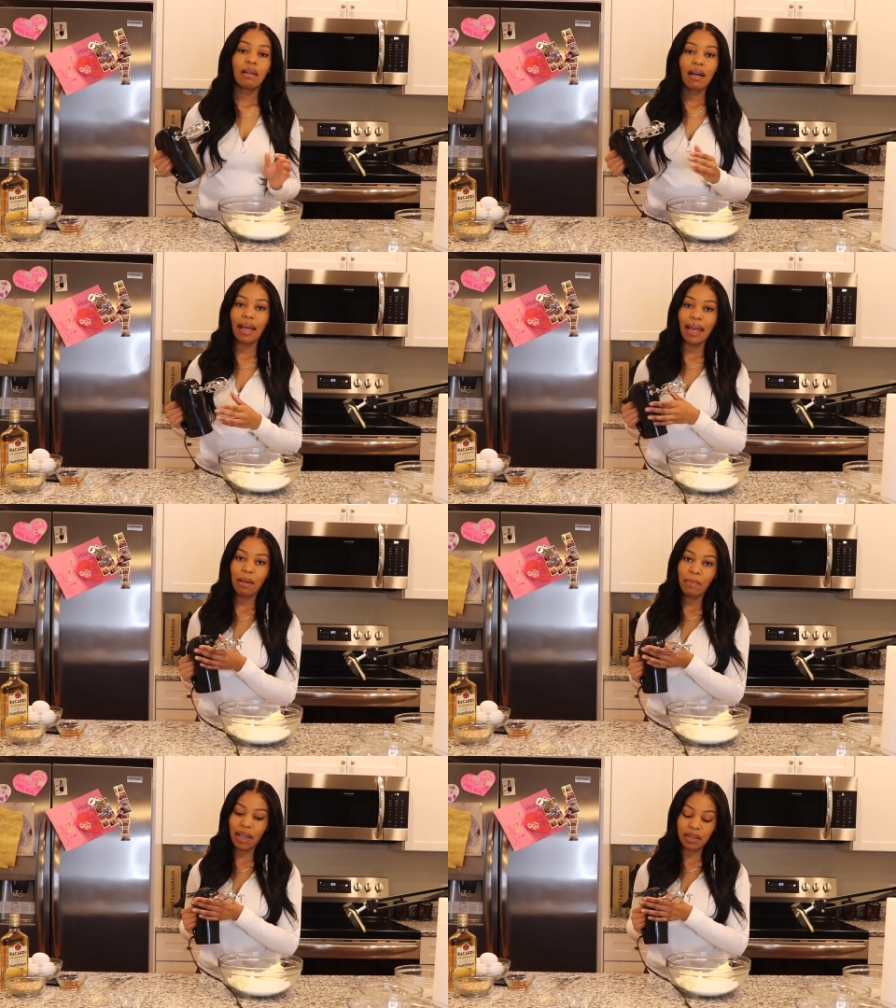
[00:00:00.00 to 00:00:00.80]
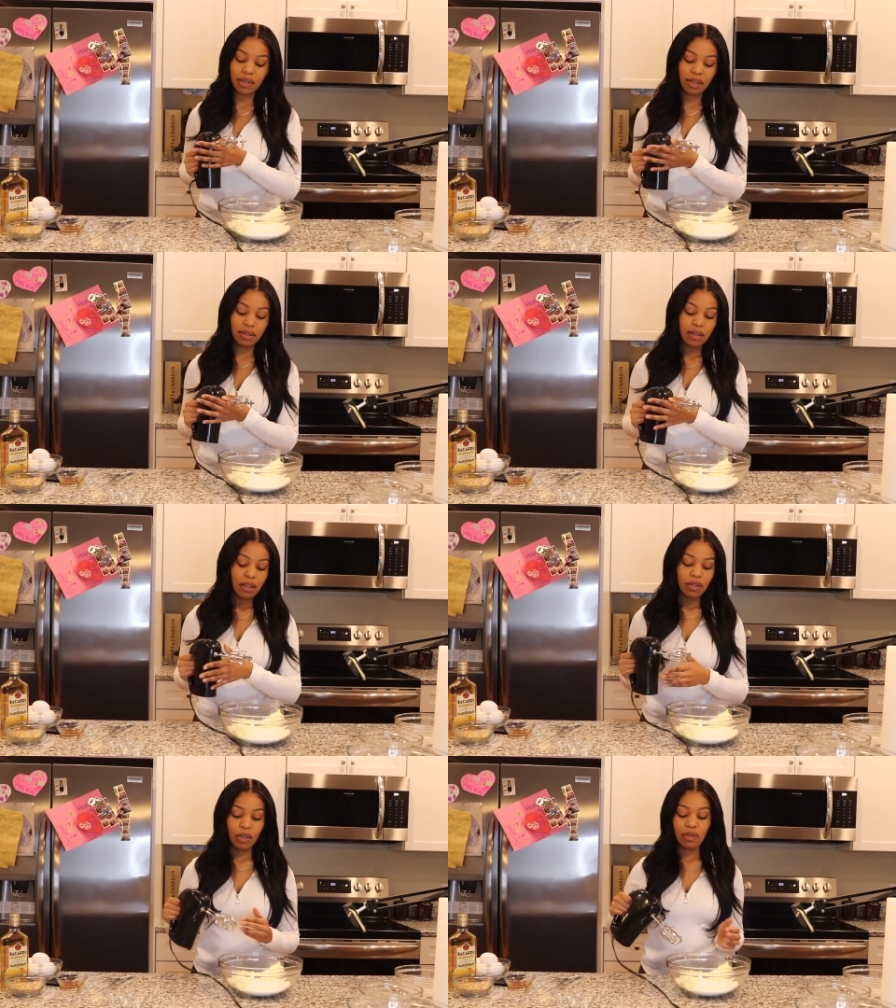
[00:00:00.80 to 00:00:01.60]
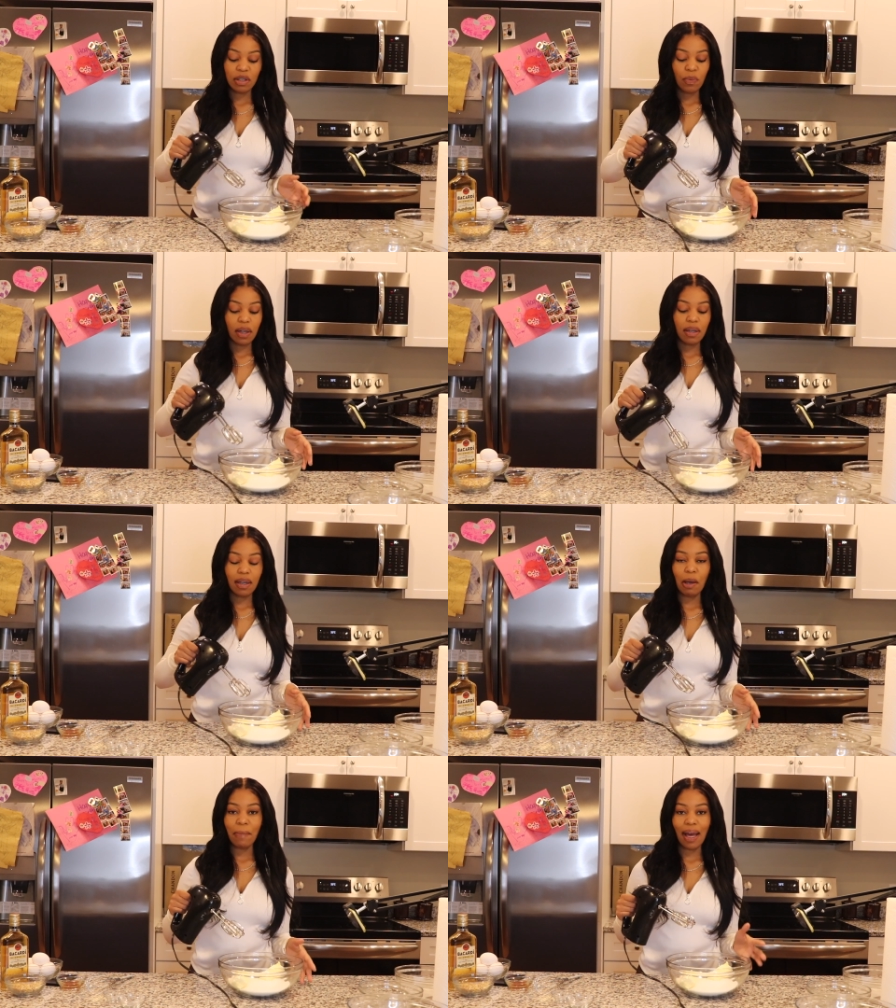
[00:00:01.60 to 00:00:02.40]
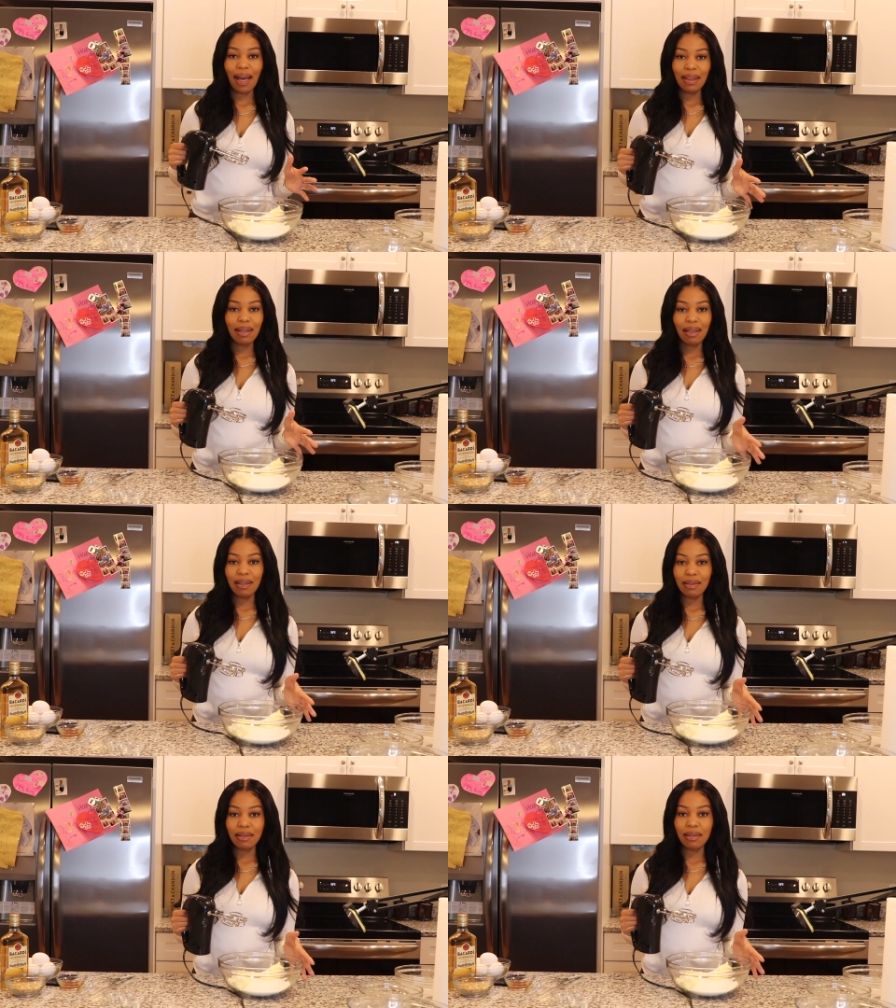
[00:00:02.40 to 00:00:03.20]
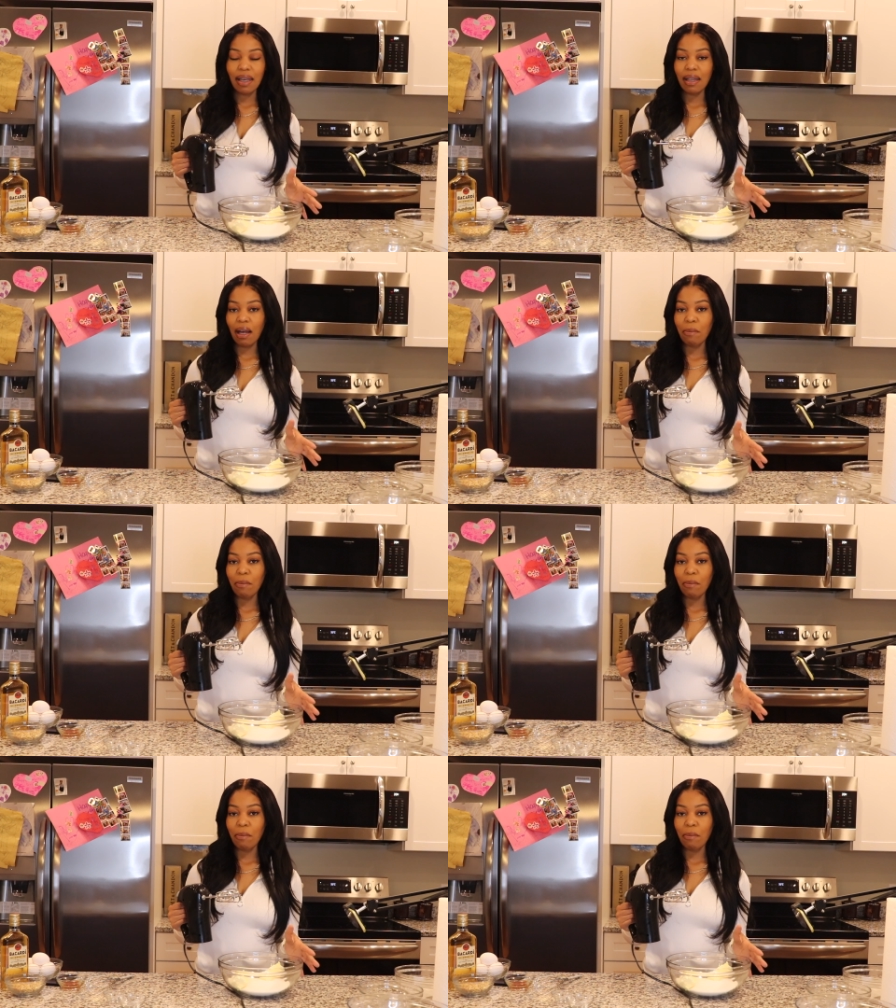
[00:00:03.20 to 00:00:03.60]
a hand mixer. So you just want to combine this and